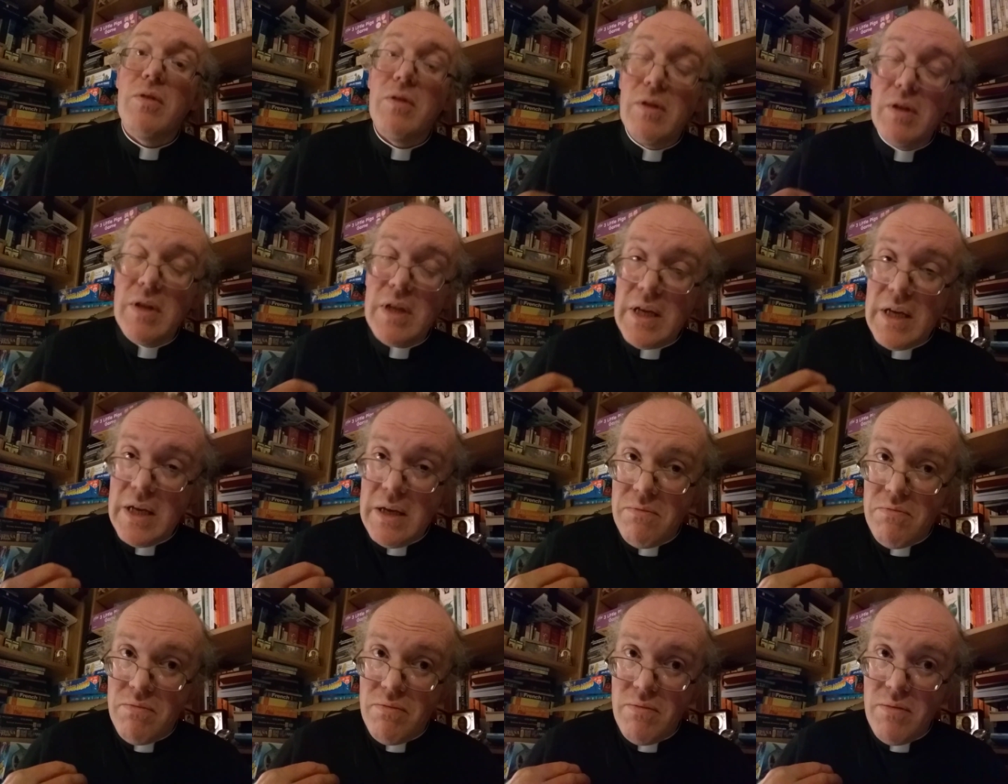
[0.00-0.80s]

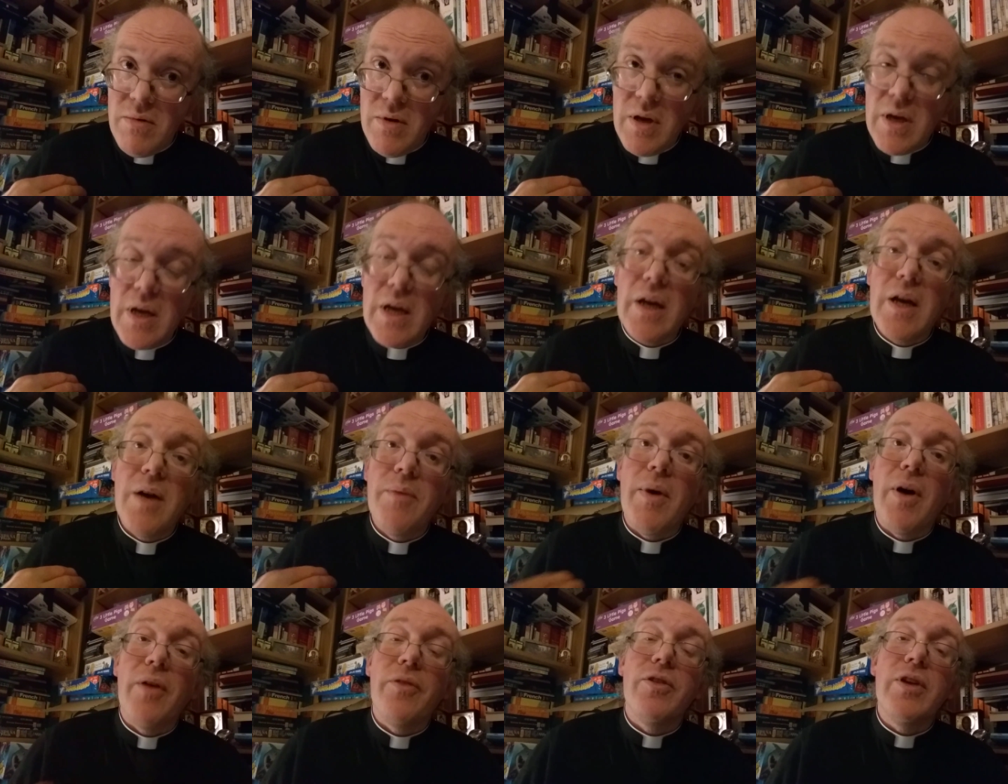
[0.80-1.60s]
the
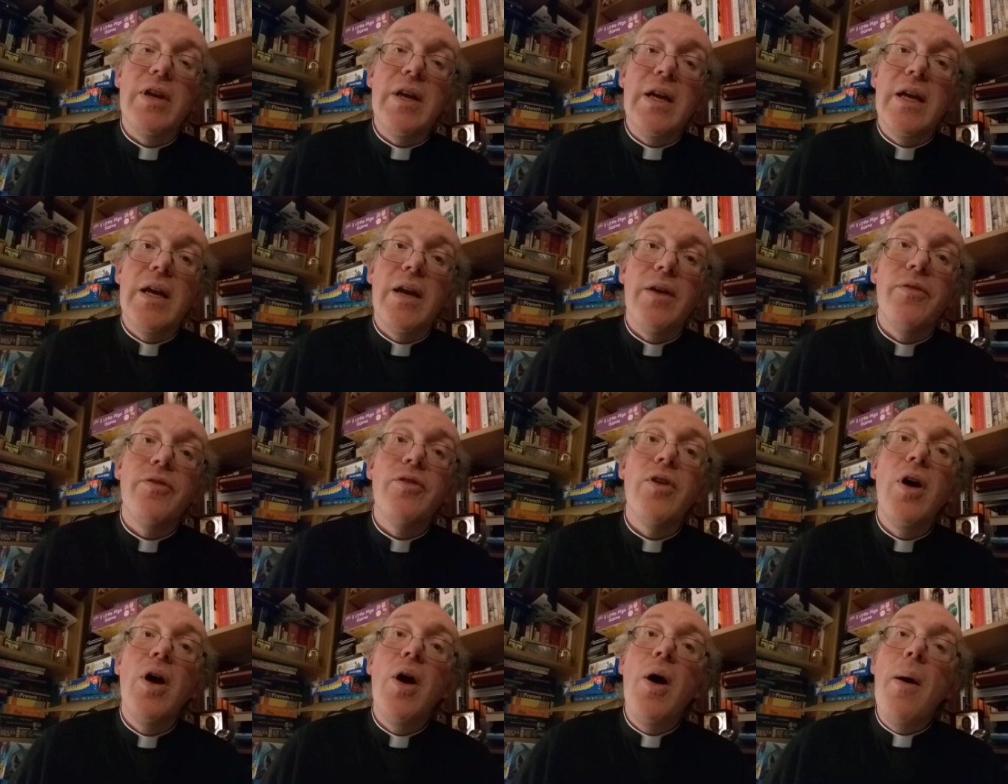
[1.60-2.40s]
commands that he gives,
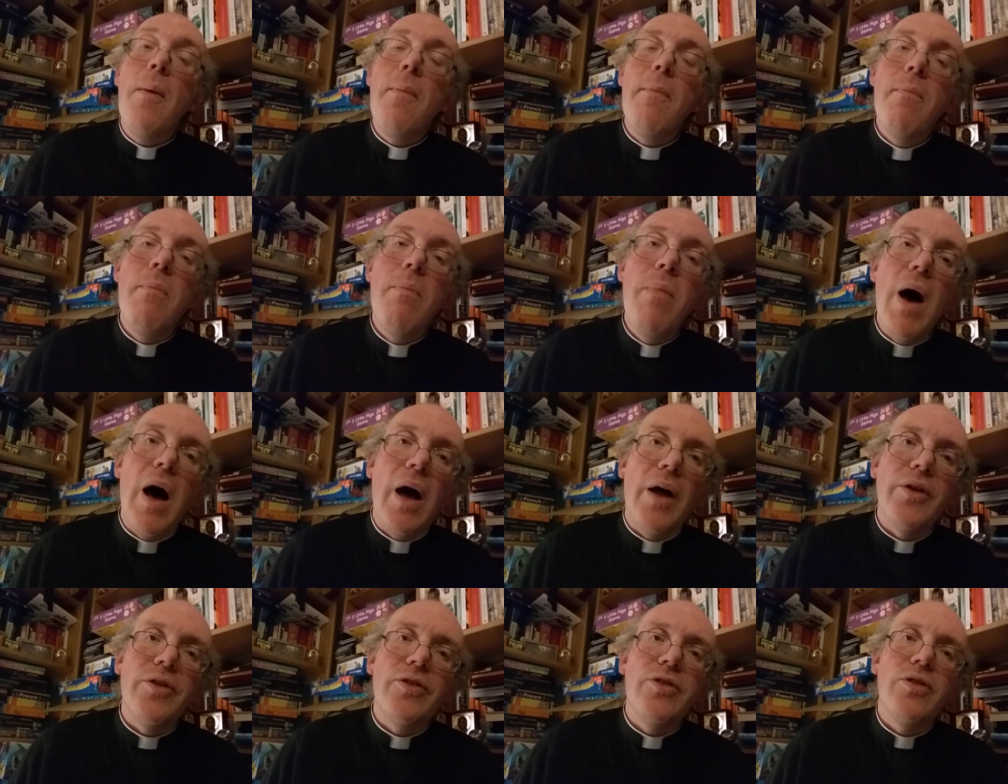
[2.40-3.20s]

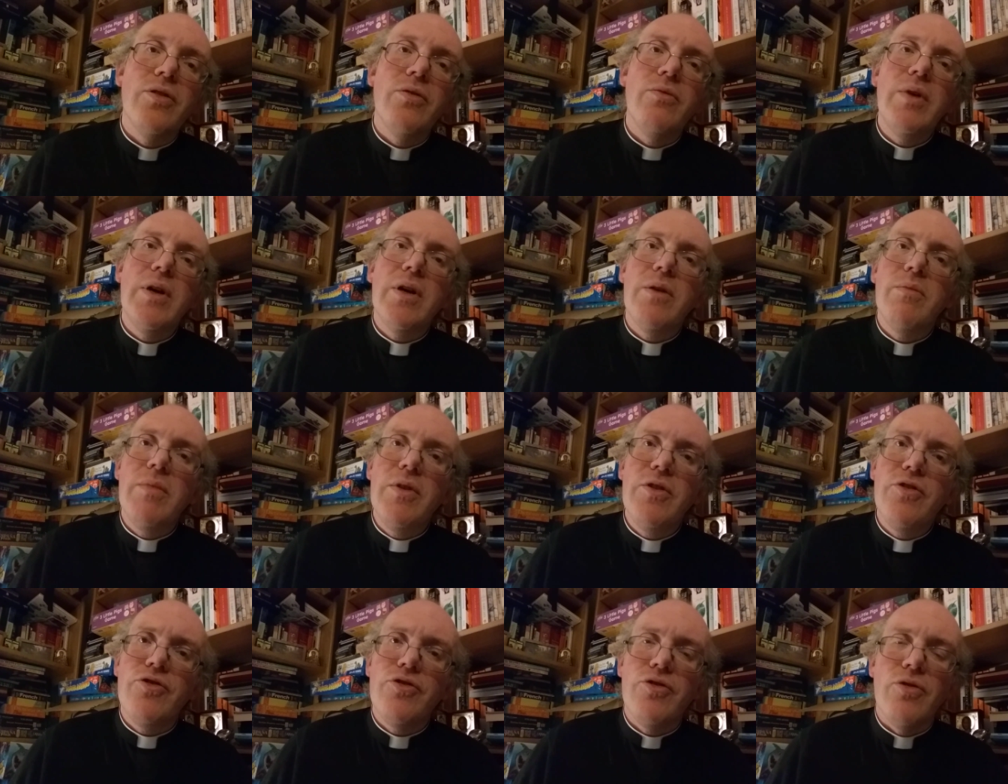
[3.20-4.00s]
but we can
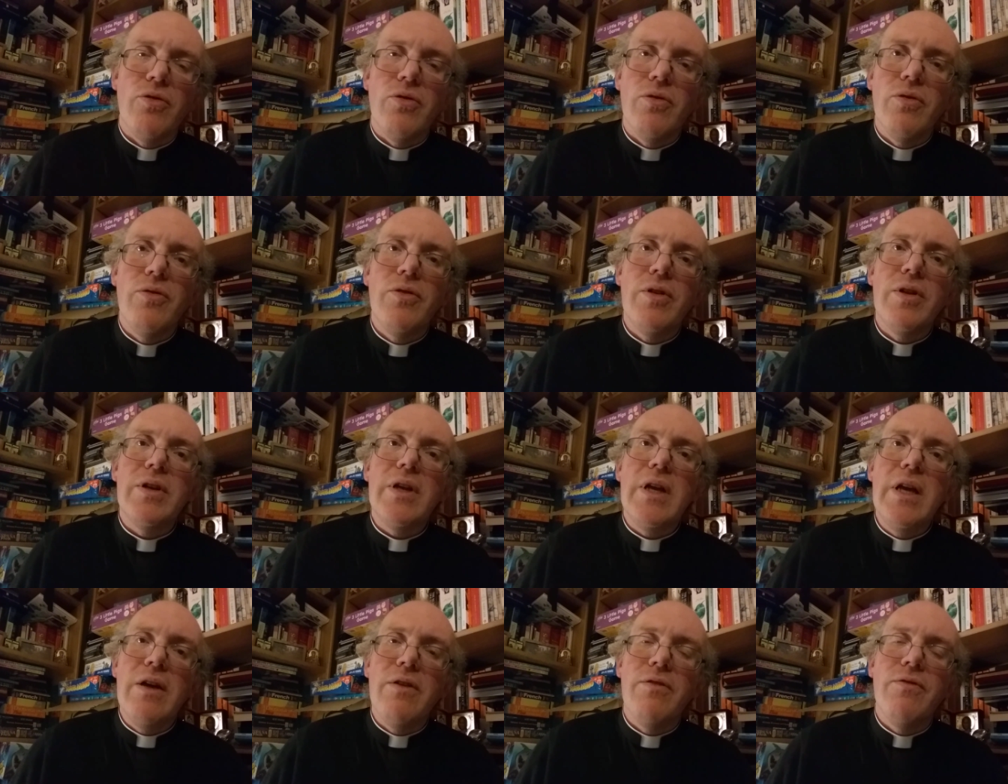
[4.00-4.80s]
be sure that
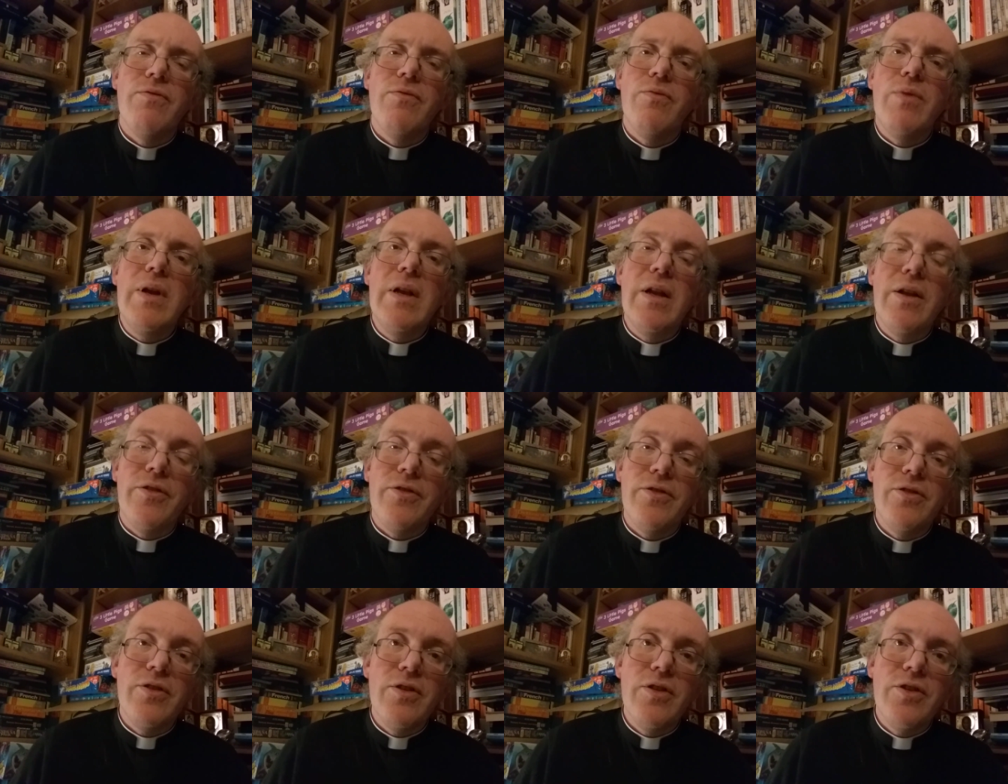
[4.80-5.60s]
if we
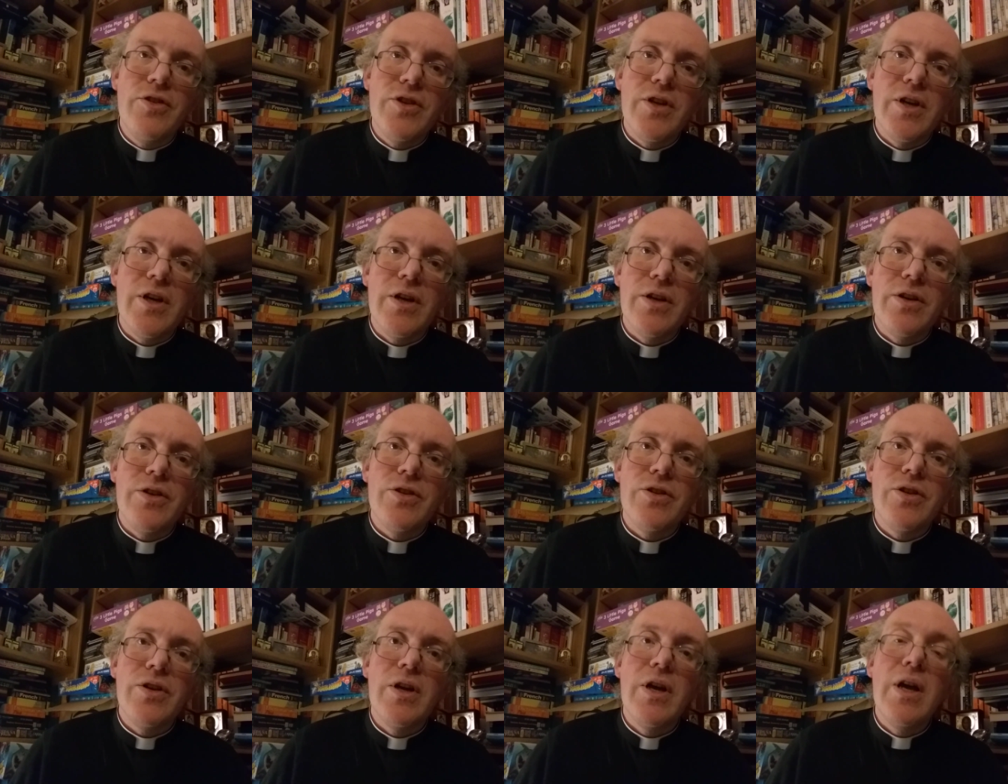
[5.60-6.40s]
listen to the
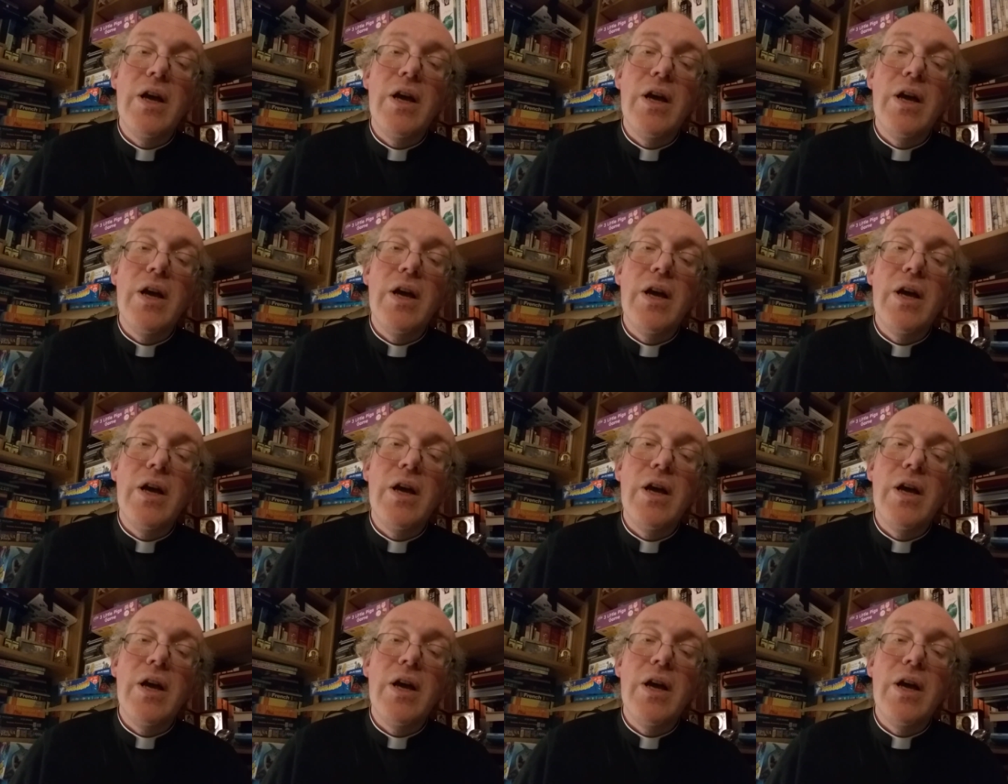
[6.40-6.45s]
church